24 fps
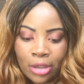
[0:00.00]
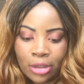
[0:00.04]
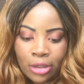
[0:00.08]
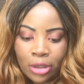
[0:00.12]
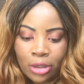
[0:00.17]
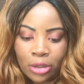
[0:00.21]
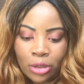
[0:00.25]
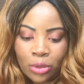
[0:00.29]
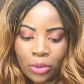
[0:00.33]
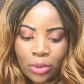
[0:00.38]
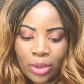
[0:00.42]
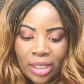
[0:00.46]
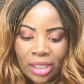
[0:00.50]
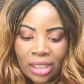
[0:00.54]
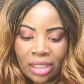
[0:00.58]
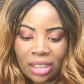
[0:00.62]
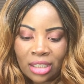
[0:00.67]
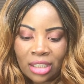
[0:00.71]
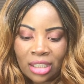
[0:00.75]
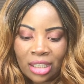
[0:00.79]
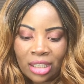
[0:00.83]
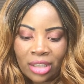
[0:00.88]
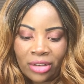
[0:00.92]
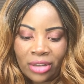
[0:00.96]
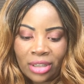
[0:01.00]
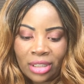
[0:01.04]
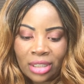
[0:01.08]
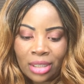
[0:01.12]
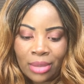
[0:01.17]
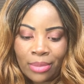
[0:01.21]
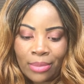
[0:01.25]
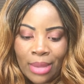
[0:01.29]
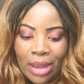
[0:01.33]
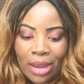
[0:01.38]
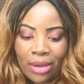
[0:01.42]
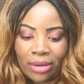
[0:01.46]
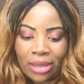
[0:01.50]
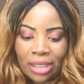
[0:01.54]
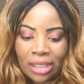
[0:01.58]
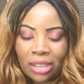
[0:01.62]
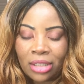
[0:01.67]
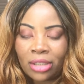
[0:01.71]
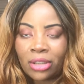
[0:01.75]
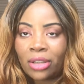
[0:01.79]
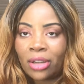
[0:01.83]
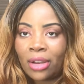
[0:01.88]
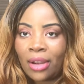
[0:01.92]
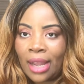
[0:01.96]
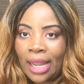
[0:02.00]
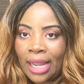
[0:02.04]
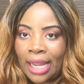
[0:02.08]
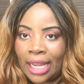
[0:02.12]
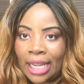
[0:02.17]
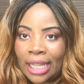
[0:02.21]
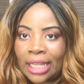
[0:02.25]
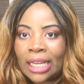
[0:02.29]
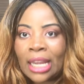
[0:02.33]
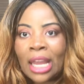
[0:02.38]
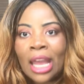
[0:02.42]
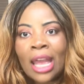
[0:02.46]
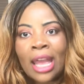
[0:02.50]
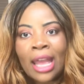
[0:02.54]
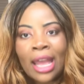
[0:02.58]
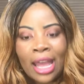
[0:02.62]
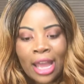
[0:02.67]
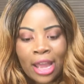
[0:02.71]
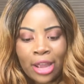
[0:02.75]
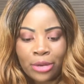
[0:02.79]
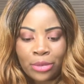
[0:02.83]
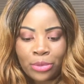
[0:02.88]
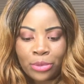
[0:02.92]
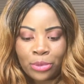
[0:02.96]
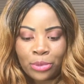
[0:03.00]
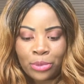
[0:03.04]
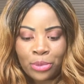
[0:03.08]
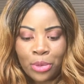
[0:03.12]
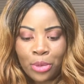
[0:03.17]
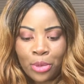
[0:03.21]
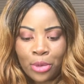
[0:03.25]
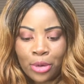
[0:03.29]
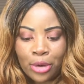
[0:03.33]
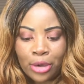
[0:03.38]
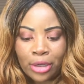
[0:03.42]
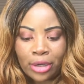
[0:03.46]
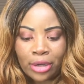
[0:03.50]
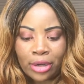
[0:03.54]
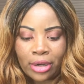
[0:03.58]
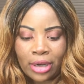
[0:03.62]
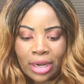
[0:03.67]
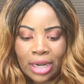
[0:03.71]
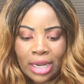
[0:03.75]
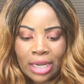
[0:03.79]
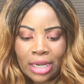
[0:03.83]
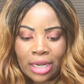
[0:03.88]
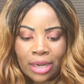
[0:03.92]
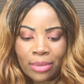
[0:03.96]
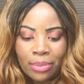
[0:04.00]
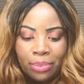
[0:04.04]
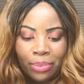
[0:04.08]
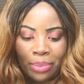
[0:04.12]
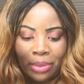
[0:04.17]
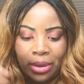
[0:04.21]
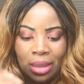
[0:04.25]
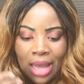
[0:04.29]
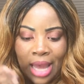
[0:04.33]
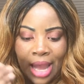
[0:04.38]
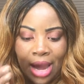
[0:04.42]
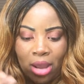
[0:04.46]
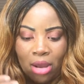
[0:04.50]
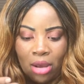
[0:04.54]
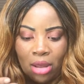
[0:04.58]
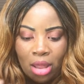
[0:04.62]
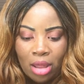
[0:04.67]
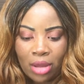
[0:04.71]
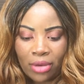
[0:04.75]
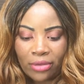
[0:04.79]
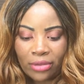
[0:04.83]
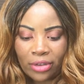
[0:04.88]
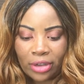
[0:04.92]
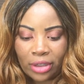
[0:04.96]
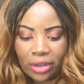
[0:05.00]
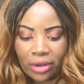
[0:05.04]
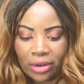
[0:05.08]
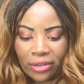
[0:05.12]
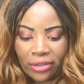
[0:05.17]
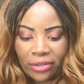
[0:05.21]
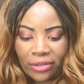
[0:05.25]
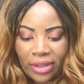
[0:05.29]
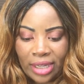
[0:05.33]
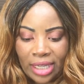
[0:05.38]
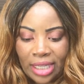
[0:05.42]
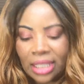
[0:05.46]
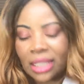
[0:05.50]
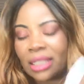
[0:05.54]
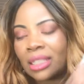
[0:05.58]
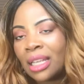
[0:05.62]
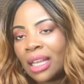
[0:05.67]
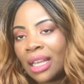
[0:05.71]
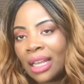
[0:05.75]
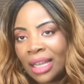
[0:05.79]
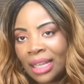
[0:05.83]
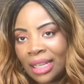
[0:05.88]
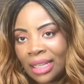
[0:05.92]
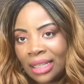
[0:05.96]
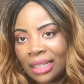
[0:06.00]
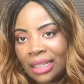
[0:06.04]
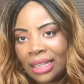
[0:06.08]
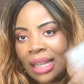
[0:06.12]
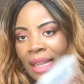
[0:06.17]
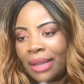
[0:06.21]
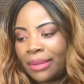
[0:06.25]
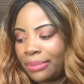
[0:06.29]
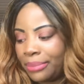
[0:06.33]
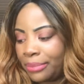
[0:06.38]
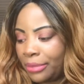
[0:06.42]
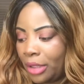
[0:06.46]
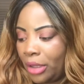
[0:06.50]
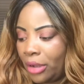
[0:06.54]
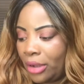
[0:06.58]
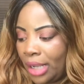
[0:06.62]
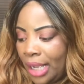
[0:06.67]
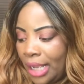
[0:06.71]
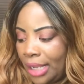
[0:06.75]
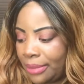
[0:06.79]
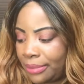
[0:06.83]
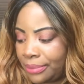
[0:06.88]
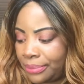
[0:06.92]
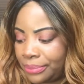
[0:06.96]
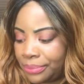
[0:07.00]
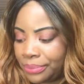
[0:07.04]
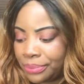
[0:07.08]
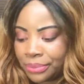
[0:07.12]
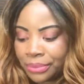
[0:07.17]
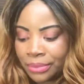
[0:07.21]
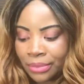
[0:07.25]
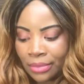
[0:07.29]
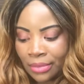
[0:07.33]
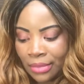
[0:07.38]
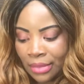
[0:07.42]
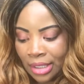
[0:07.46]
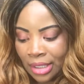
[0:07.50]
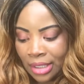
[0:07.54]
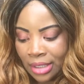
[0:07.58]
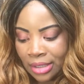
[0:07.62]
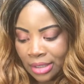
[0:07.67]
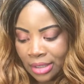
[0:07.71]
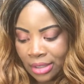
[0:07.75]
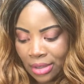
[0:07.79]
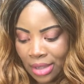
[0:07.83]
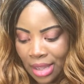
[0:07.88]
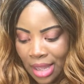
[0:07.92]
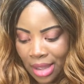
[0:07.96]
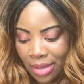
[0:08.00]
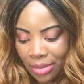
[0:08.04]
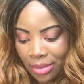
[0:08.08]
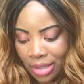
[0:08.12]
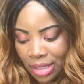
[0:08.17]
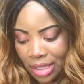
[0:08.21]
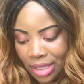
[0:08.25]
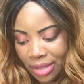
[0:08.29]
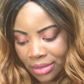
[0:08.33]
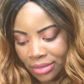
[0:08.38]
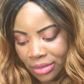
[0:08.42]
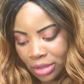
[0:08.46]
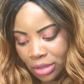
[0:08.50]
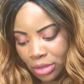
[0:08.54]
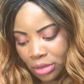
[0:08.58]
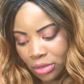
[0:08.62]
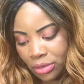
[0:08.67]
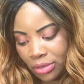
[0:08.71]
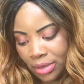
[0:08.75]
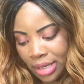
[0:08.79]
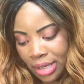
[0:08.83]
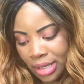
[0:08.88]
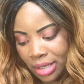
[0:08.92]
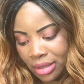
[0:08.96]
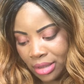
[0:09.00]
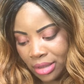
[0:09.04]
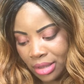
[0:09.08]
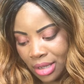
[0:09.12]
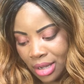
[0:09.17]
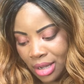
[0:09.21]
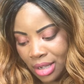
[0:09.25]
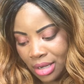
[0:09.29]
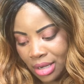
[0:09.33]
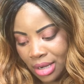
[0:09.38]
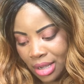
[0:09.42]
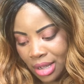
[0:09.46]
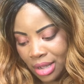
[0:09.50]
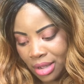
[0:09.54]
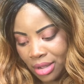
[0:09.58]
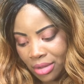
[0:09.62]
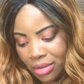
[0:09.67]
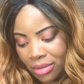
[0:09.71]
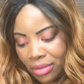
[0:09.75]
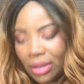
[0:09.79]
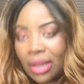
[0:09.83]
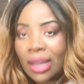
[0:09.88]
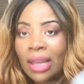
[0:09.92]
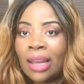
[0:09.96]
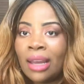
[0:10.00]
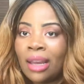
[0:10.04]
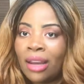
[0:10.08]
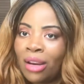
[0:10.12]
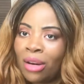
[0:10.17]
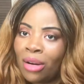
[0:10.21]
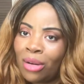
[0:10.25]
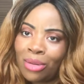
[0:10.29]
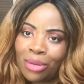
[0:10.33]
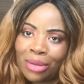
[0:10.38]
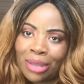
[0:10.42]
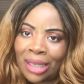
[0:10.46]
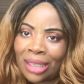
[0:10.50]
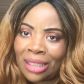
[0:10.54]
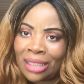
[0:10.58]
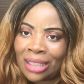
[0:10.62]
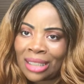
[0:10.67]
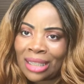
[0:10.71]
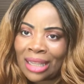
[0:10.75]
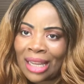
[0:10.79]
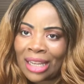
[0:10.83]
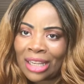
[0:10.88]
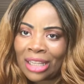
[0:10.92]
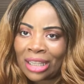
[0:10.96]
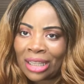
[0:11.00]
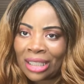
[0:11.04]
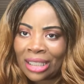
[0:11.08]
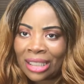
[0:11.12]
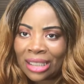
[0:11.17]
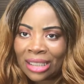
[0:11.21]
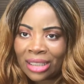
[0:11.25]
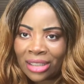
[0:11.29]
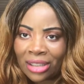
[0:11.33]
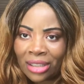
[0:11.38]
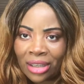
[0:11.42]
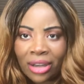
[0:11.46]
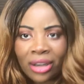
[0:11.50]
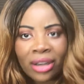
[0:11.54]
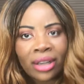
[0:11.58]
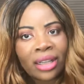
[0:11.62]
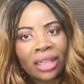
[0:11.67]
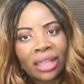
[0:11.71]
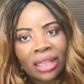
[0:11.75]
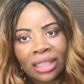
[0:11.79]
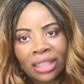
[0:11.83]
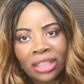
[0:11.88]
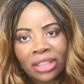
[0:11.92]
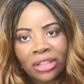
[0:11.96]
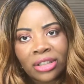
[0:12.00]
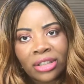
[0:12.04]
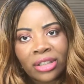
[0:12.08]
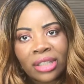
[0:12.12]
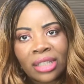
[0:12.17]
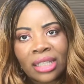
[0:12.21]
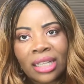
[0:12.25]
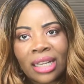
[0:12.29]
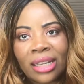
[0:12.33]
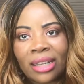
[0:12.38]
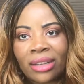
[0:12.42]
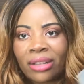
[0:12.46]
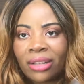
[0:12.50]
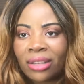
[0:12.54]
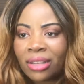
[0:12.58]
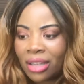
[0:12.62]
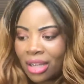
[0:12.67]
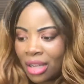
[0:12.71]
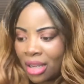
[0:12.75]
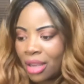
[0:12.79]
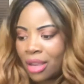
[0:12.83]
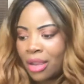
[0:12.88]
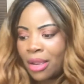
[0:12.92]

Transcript: So squeeze a generous amount into your hand and border and apply all over your face. Yeah, okay. So I would love to try that out. Who doesn't like cleanser? Cleans your skin.